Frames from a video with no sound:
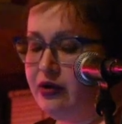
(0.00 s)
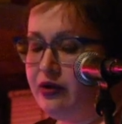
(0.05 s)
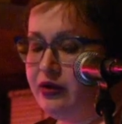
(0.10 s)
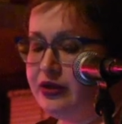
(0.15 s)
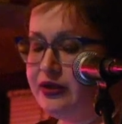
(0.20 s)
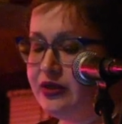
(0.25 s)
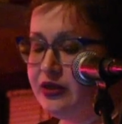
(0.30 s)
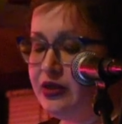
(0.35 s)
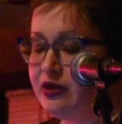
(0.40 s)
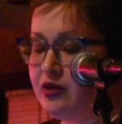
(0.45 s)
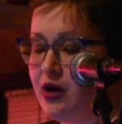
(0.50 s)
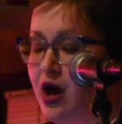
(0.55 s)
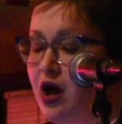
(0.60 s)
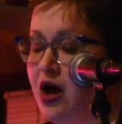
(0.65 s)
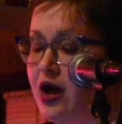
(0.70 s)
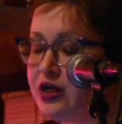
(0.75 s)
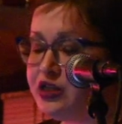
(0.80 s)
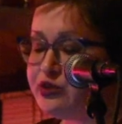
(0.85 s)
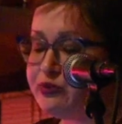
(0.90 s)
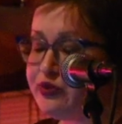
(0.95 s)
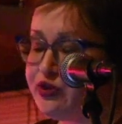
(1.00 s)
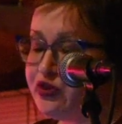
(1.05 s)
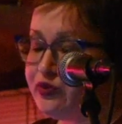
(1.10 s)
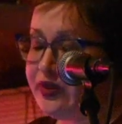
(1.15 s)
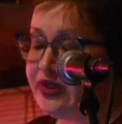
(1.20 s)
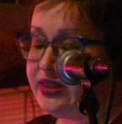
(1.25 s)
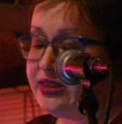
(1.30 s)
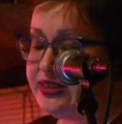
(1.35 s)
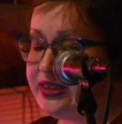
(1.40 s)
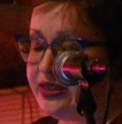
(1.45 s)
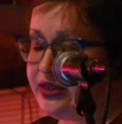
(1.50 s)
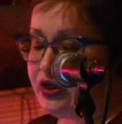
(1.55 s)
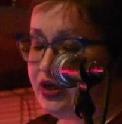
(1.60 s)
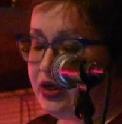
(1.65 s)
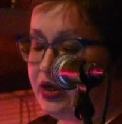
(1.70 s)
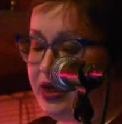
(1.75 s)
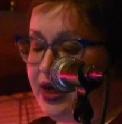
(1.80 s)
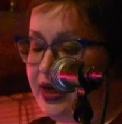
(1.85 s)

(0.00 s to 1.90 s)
or in the garage between dinner